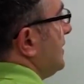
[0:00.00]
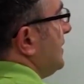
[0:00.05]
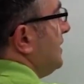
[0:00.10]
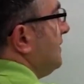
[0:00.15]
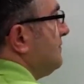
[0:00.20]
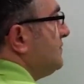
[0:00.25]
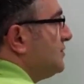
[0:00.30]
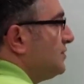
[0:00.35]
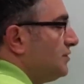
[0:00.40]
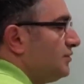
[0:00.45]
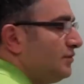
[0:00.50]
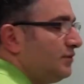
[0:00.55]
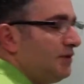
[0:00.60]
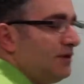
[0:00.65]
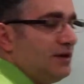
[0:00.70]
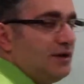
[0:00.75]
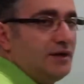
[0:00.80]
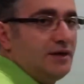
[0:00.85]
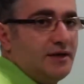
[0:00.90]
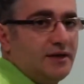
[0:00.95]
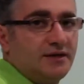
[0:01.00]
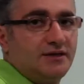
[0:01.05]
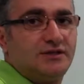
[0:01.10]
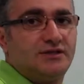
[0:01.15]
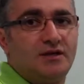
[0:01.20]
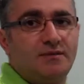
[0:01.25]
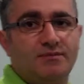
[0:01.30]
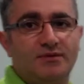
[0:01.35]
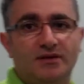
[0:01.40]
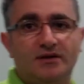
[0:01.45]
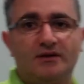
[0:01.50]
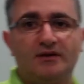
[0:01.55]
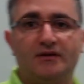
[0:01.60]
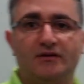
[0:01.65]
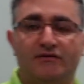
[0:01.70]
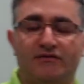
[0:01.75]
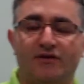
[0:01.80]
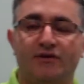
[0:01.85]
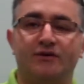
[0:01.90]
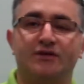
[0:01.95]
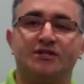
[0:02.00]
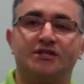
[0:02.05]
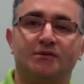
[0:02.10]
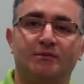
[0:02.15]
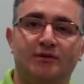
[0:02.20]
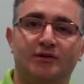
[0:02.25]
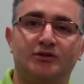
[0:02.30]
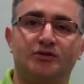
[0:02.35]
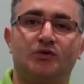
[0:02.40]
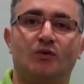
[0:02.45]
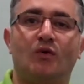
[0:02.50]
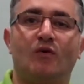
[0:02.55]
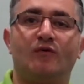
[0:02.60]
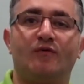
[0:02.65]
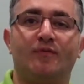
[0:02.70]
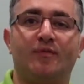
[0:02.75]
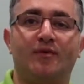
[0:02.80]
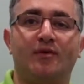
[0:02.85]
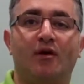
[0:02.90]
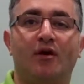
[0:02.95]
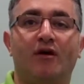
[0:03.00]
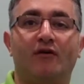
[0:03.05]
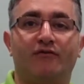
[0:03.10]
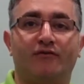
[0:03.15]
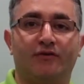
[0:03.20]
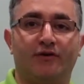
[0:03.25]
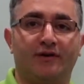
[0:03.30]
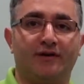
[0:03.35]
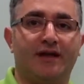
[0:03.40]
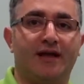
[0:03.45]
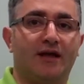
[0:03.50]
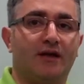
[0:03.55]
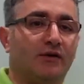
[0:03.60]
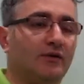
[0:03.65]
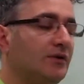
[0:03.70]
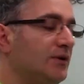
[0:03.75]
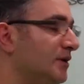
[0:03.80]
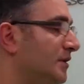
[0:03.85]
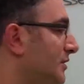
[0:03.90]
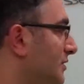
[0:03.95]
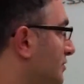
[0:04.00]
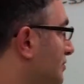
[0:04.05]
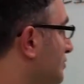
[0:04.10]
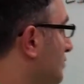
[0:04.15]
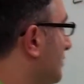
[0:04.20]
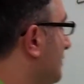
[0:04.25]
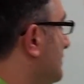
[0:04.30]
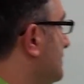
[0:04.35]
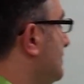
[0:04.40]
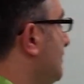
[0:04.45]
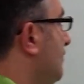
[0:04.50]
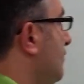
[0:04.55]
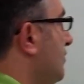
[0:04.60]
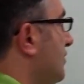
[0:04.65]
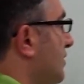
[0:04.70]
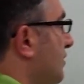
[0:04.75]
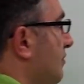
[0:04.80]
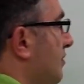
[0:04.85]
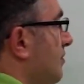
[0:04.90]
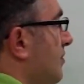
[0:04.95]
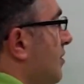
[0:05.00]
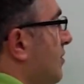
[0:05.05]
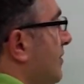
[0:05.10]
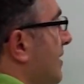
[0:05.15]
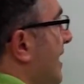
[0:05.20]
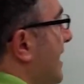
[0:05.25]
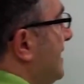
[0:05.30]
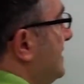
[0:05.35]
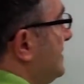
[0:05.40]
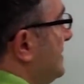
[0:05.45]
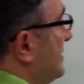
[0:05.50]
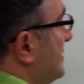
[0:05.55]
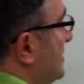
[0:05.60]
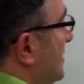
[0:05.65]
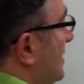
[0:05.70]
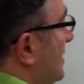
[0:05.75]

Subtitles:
gives you is something very similar to what we've been offering now. So it's for the remote access